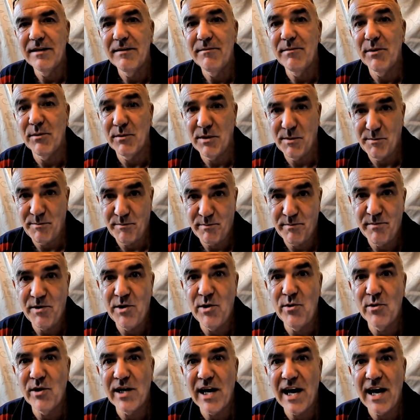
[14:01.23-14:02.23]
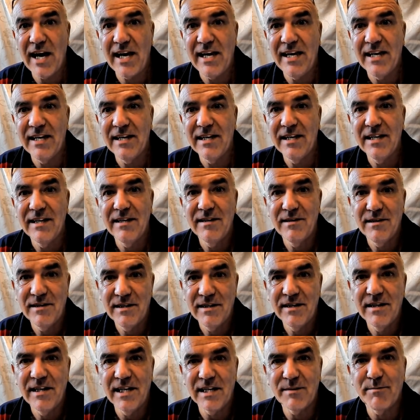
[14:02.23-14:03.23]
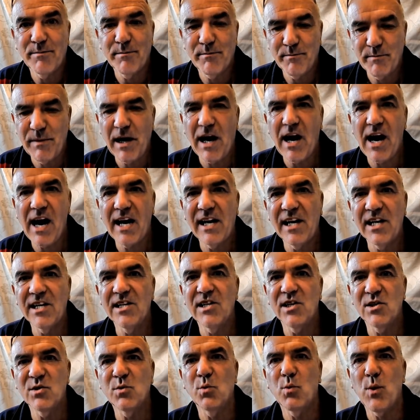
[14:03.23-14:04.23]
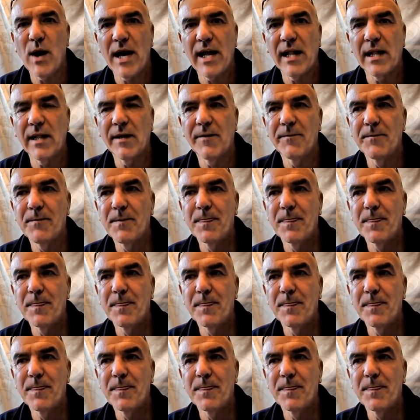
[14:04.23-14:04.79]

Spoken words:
but the UK, this island as well.